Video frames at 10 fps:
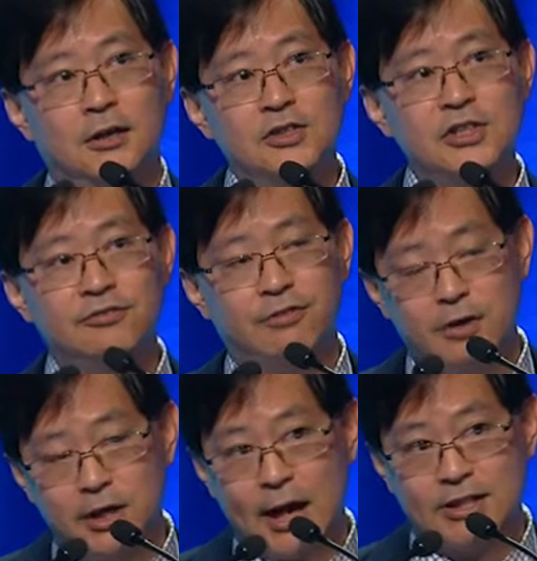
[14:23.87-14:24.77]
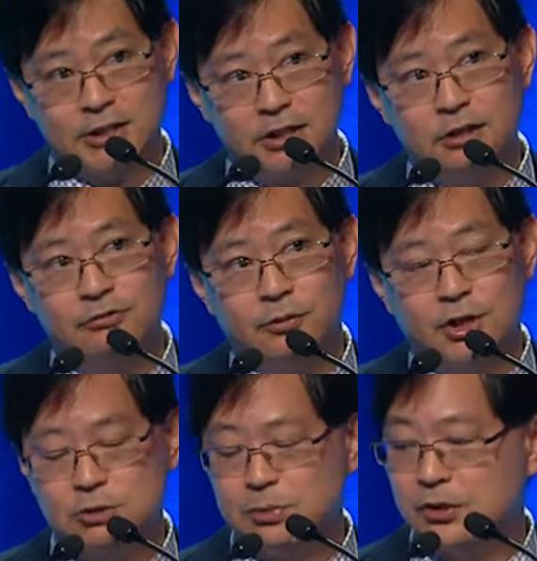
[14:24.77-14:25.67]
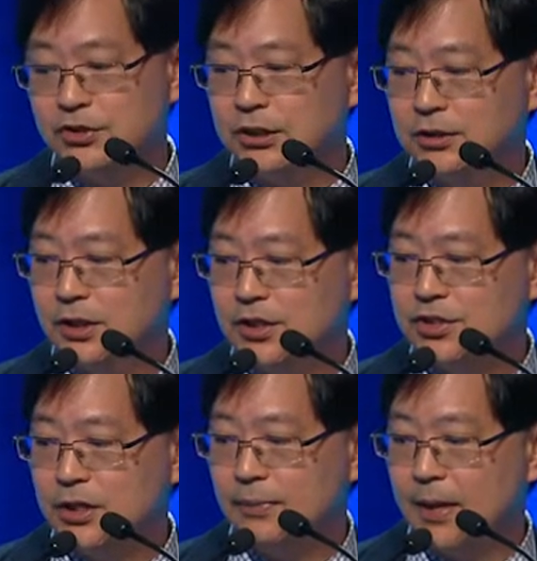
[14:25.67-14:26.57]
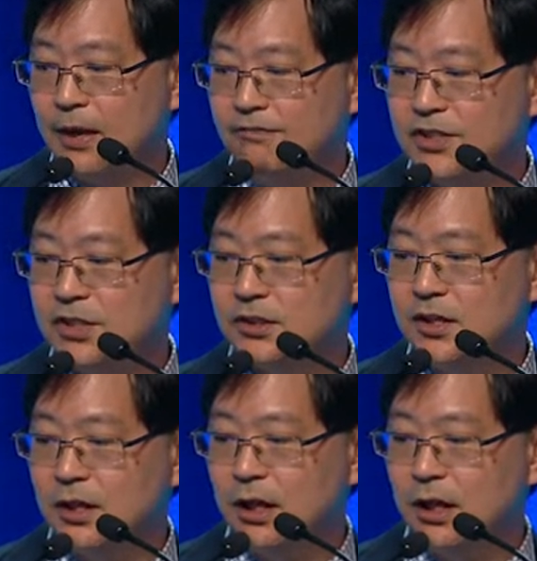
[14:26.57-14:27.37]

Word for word: This is very exciting for us because it turns out that if this is